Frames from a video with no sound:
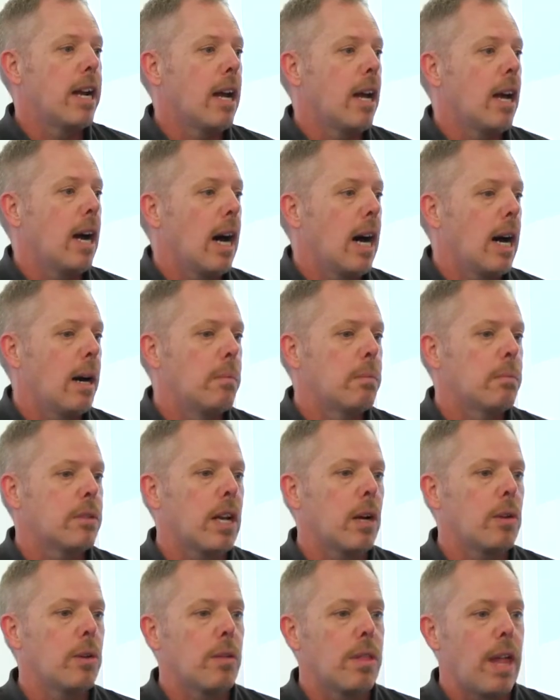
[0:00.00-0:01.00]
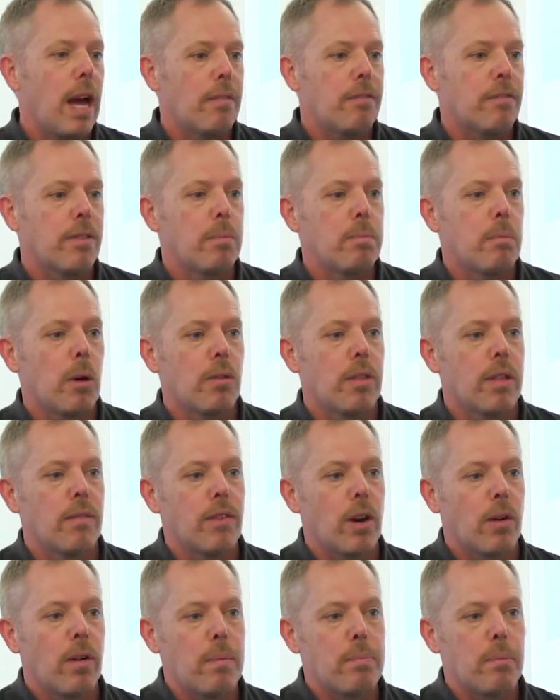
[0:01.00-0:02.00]
going to um, tell you that from both a
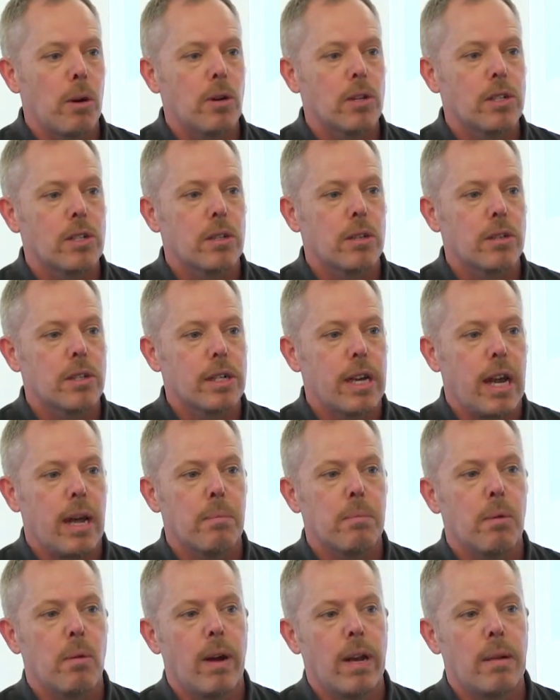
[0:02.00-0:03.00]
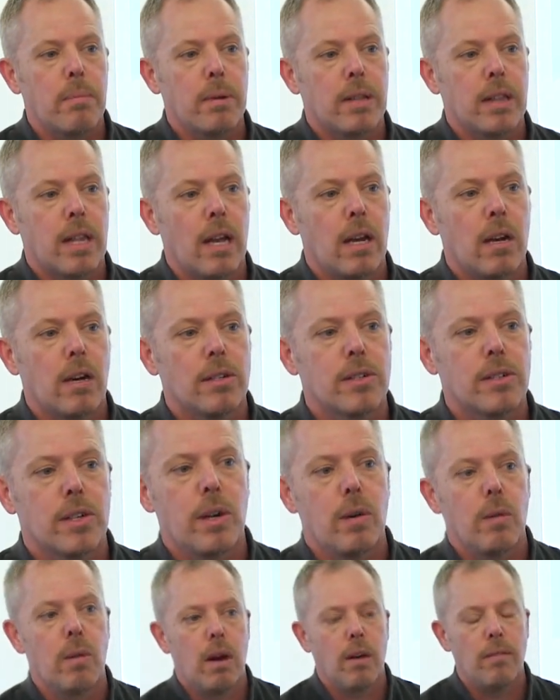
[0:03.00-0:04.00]
very personal standpoint, but then
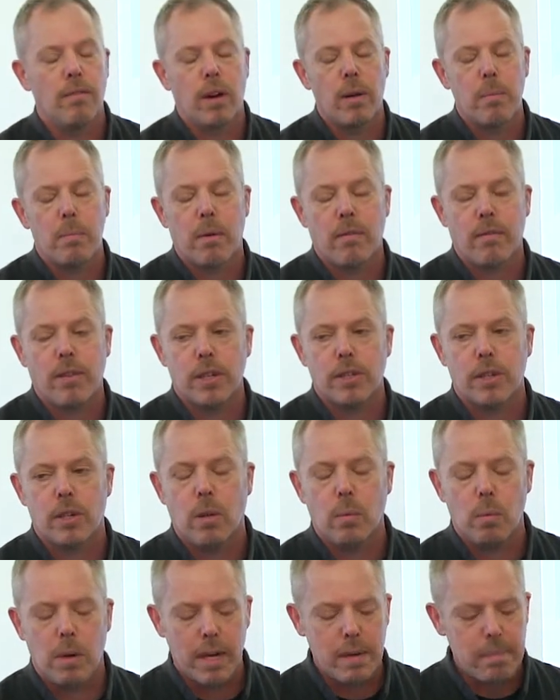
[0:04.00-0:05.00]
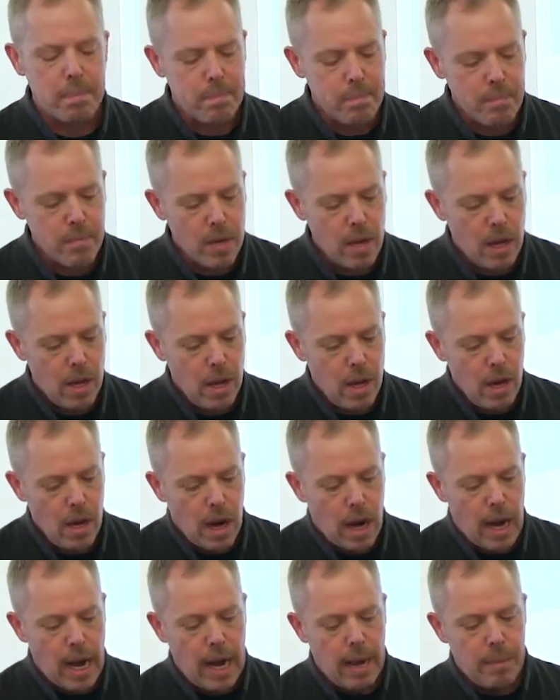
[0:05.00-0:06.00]
also a very professional one.
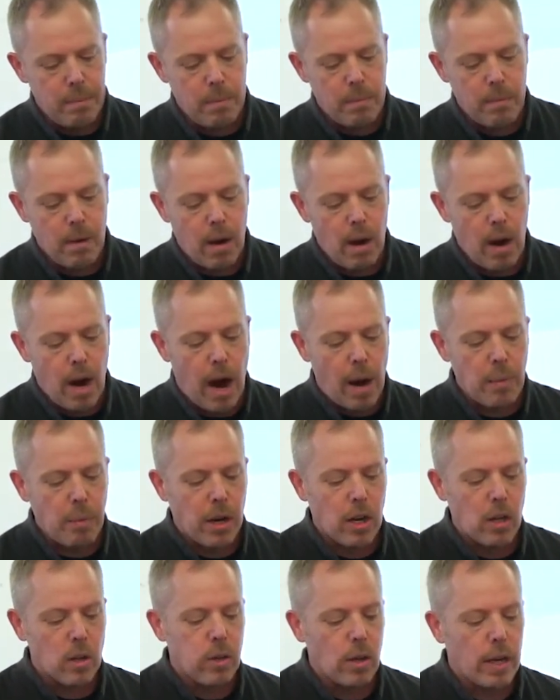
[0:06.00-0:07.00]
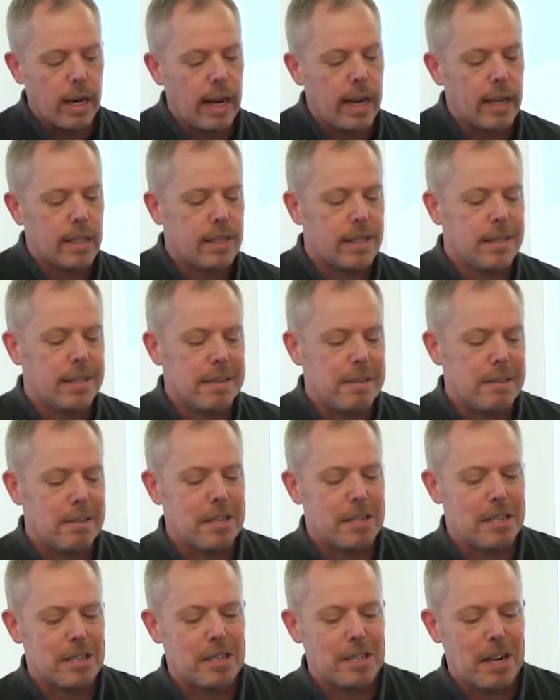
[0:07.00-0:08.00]
Um, I want to look at
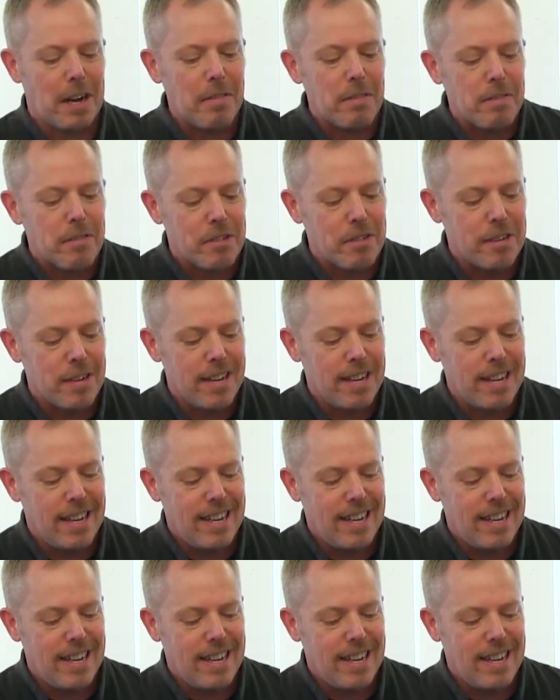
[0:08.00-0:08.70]
the stuff